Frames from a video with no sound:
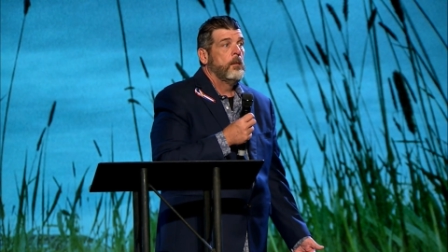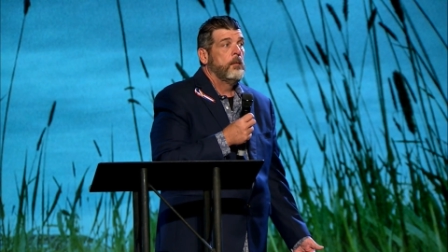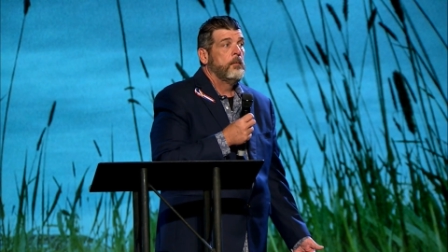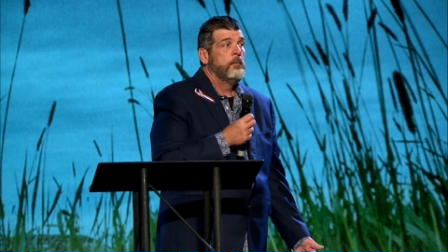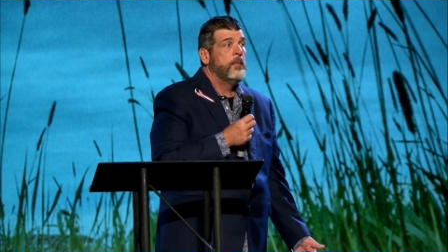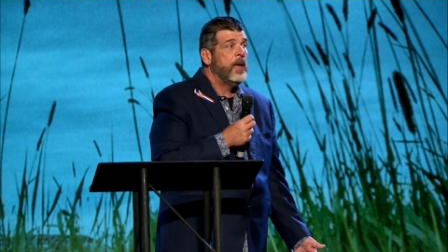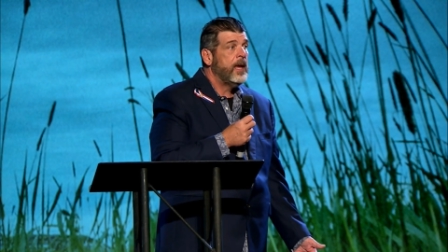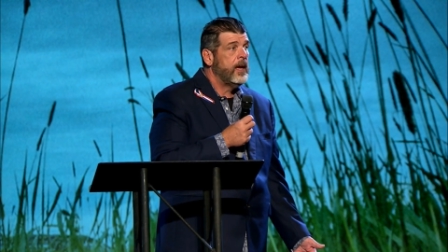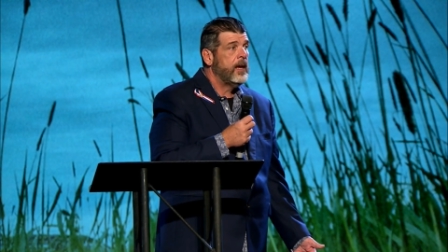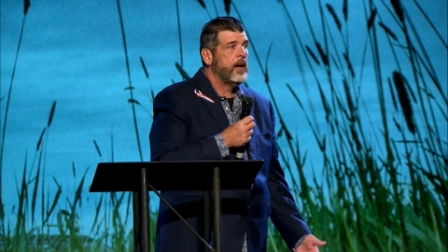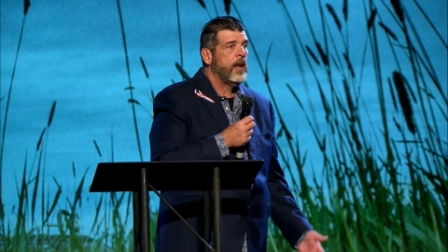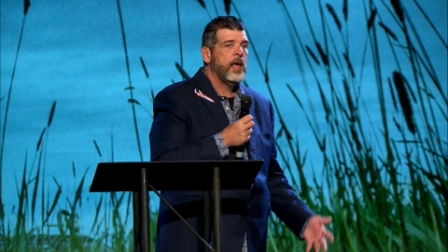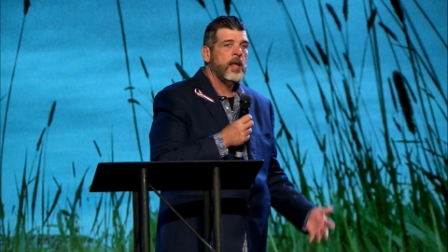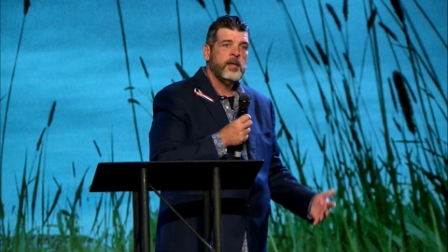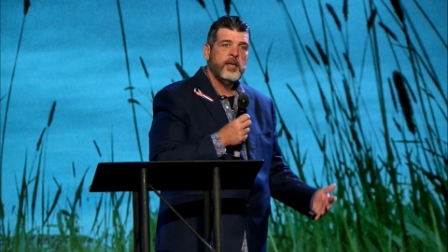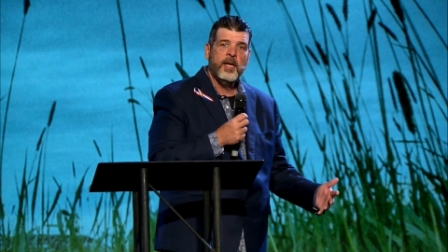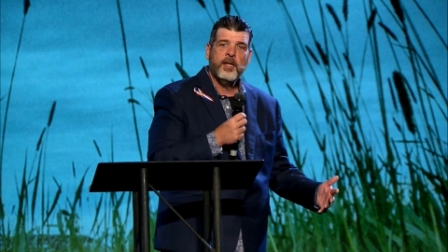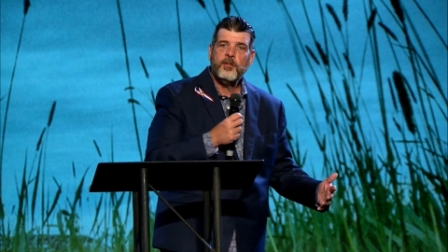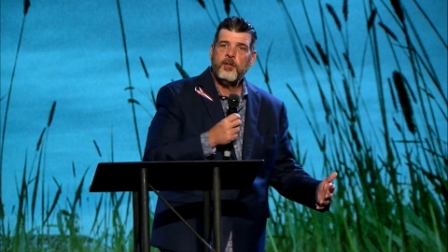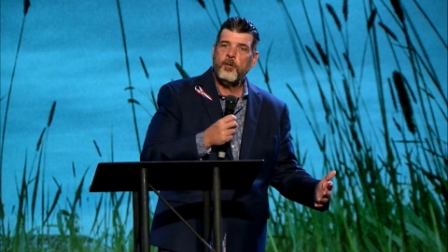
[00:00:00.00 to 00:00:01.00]
man, and
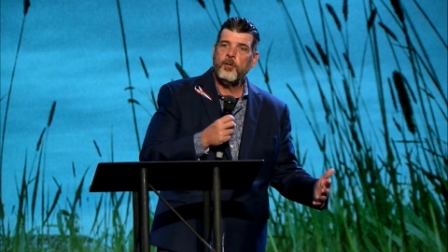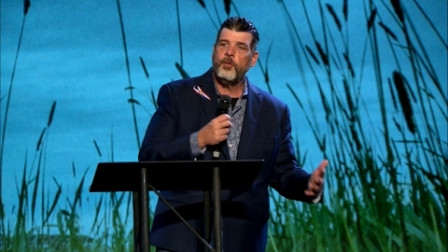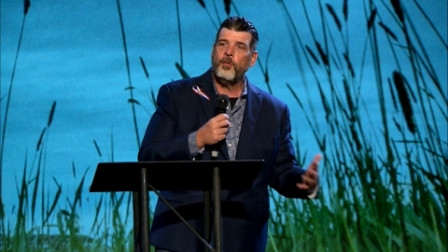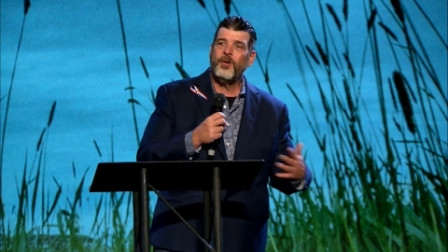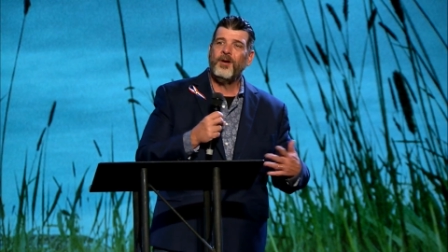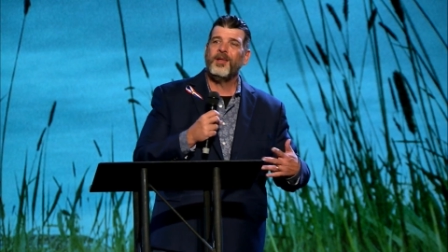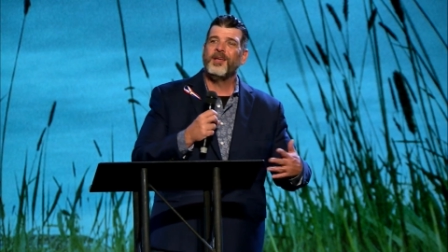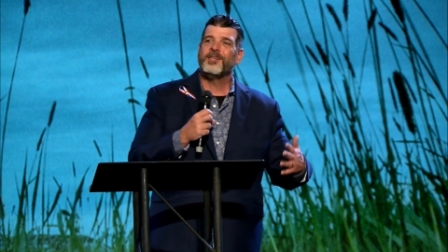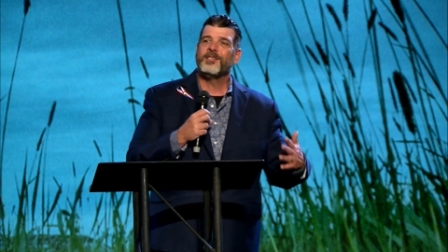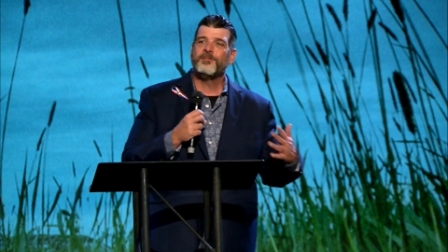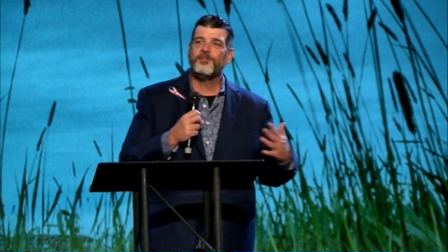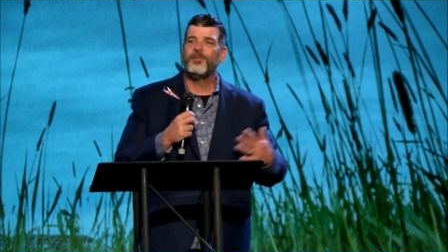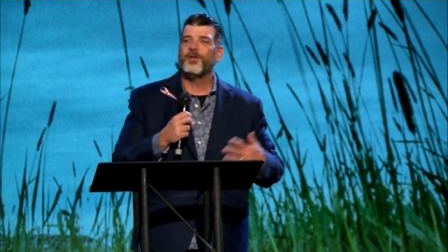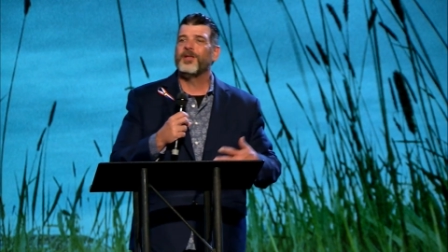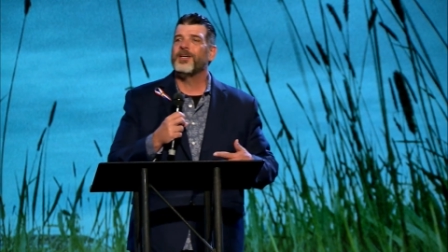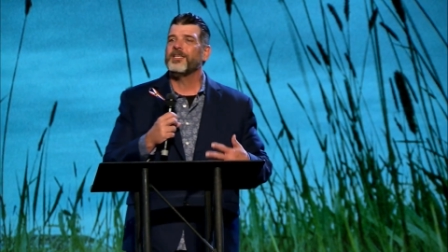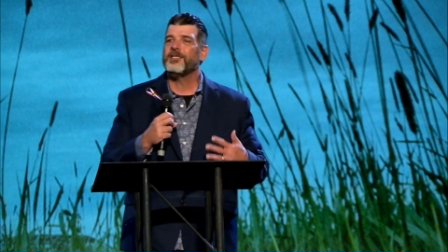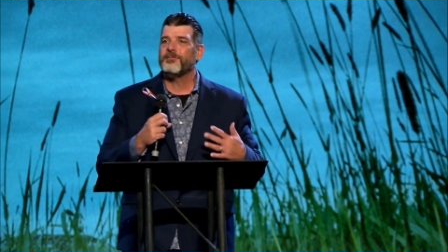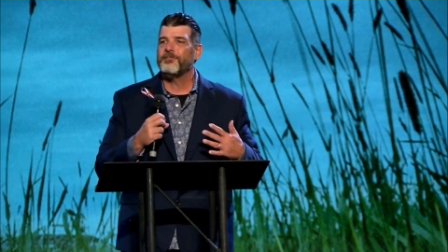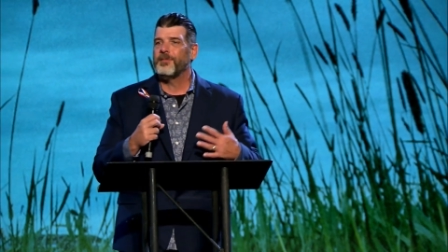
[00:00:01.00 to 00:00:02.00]
yet the Lord has
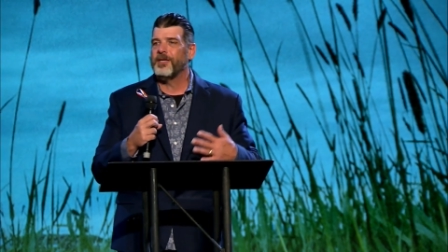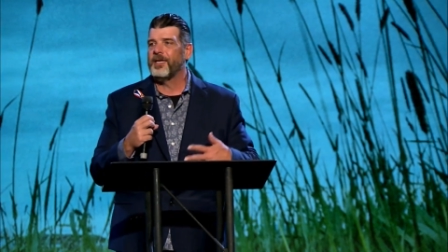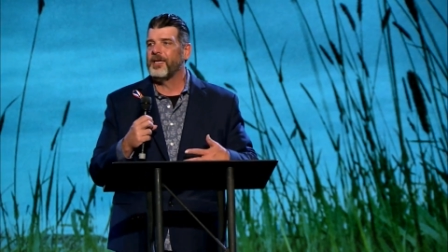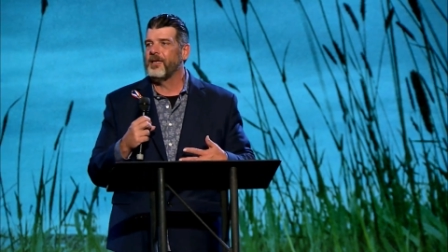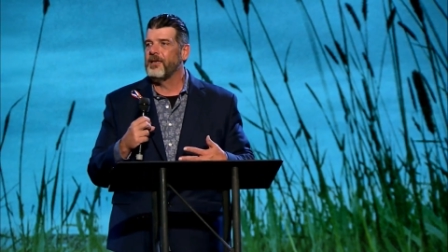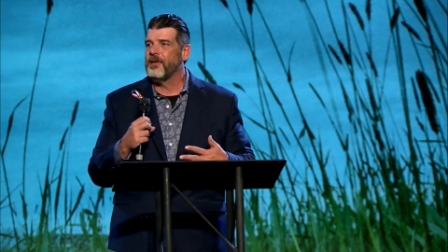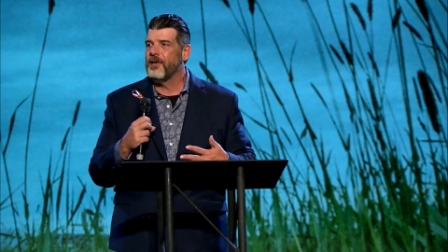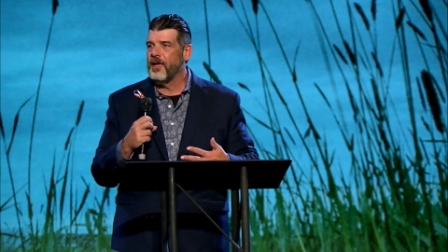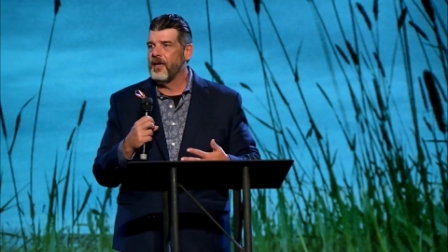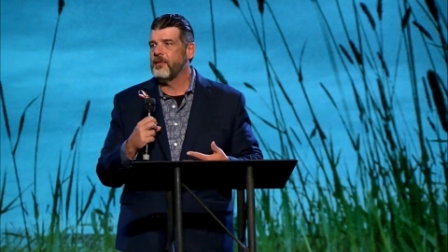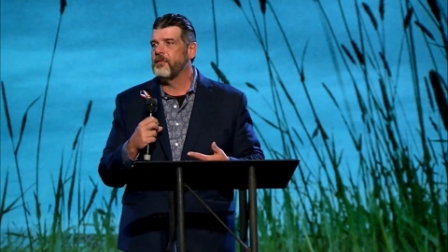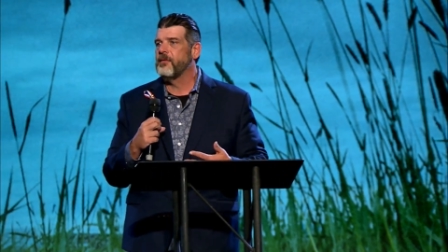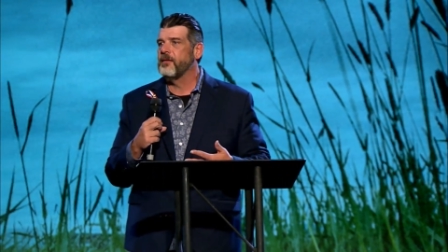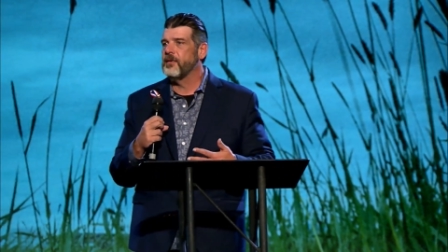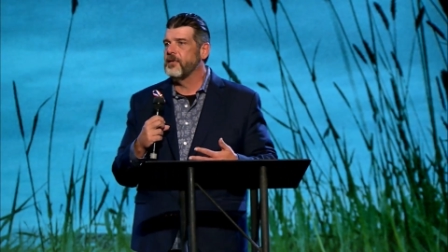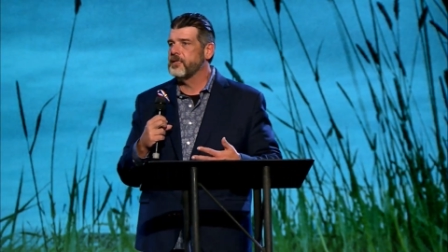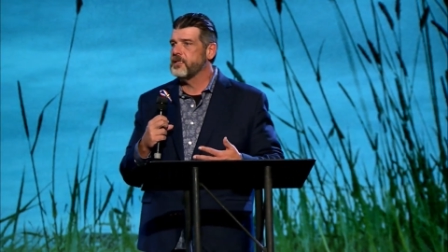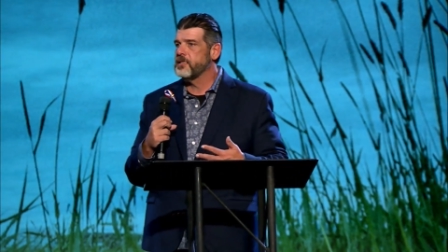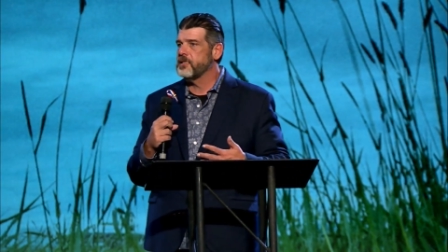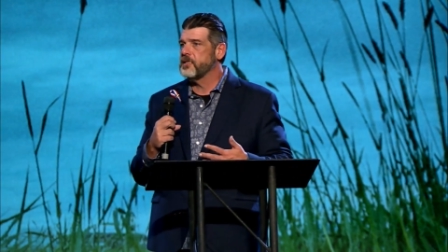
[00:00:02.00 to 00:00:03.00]
blessed me like
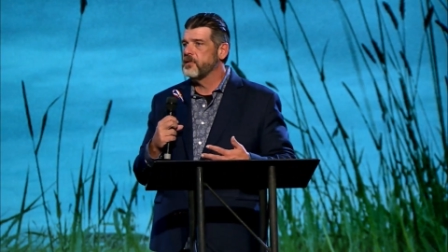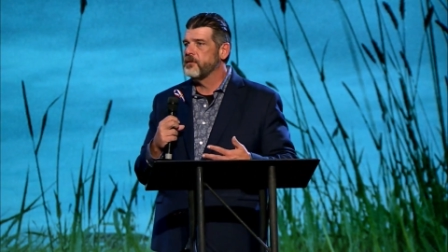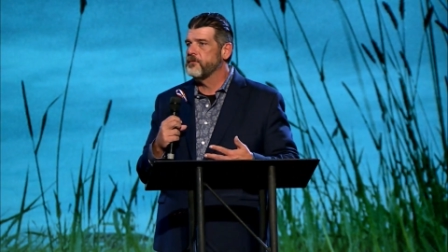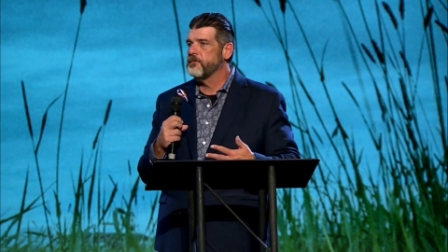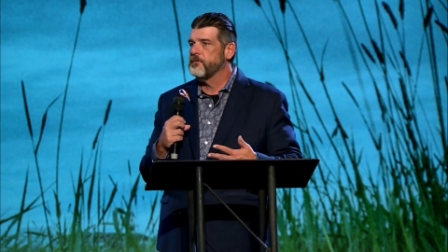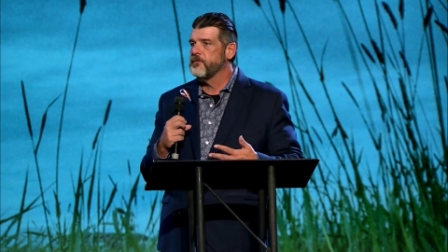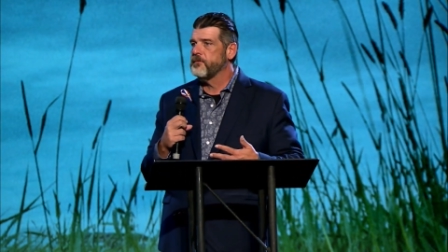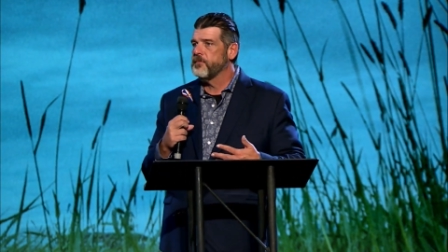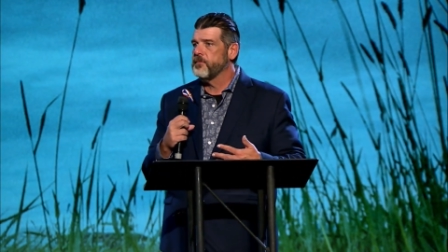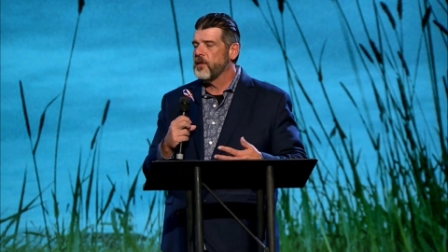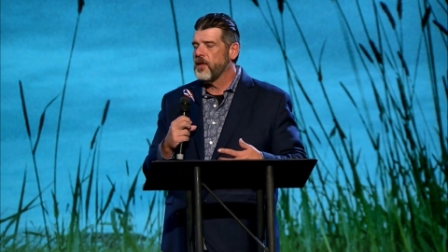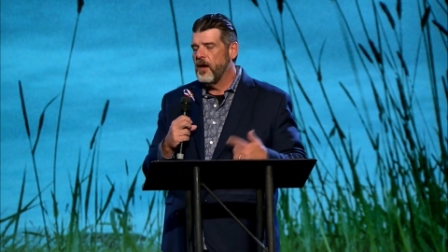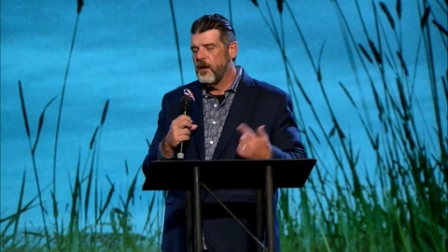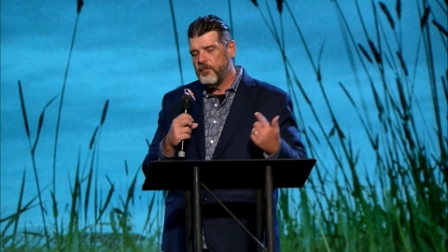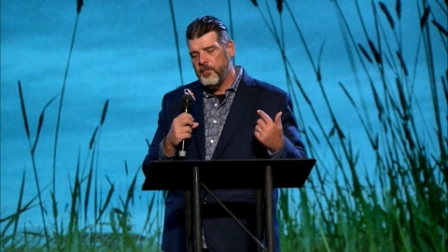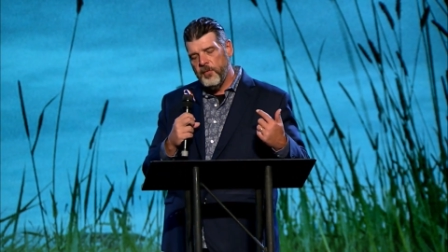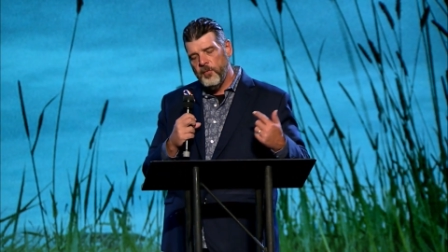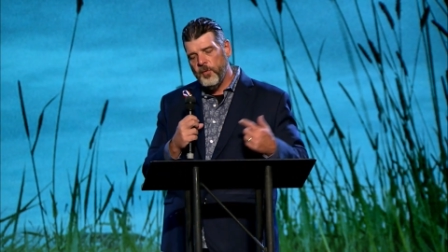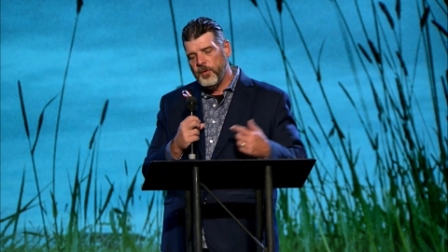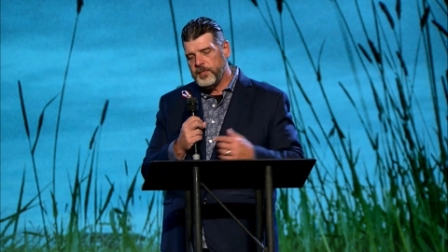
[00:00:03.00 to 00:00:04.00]
this. I
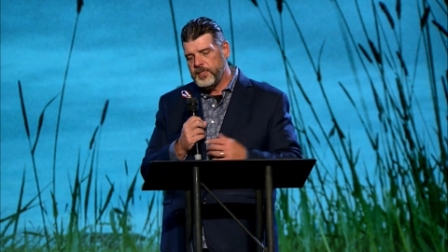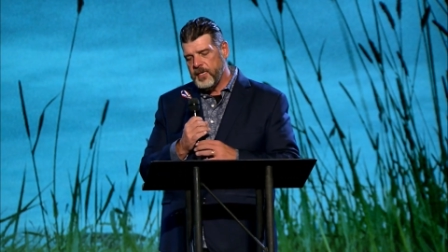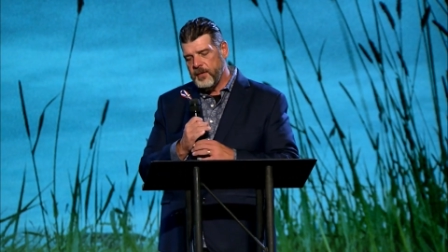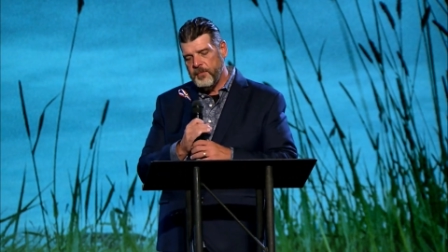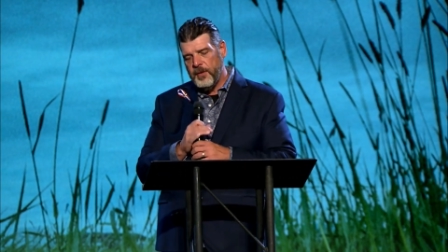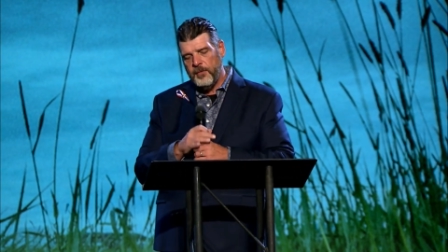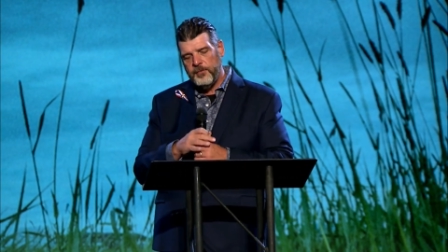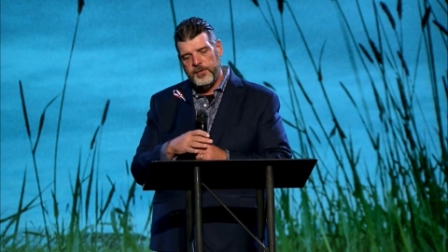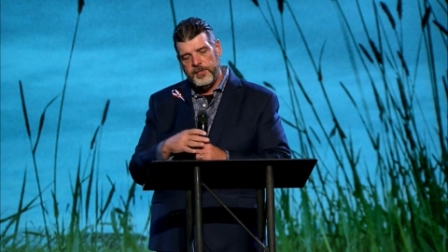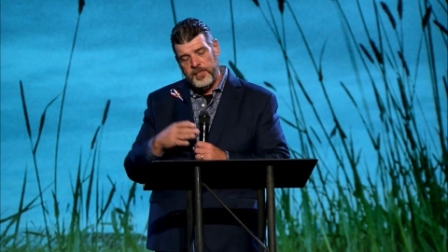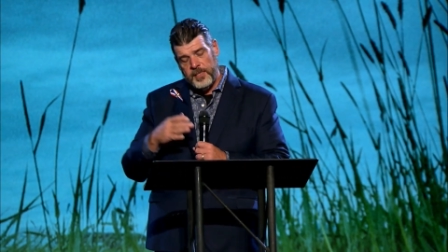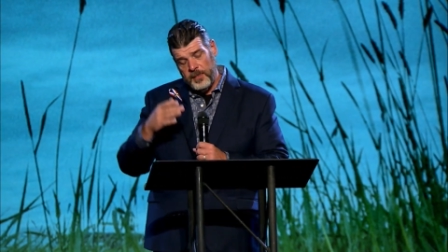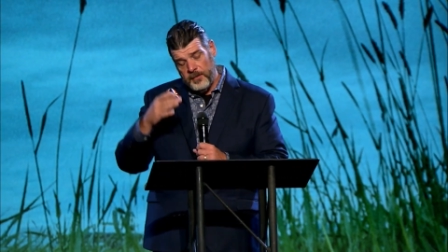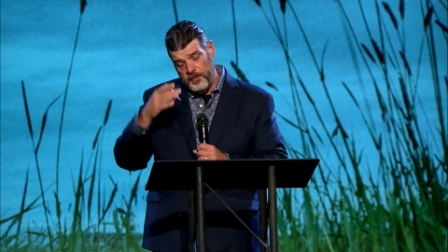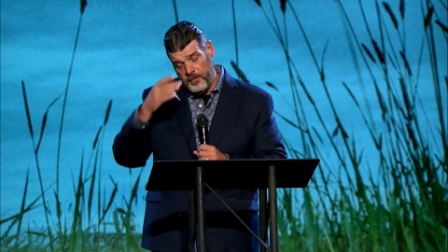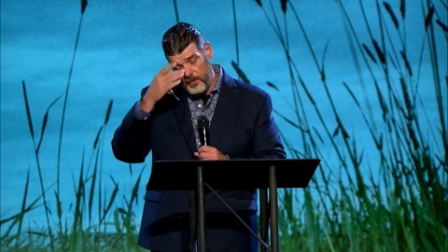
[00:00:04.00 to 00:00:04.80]
remember one time I was in,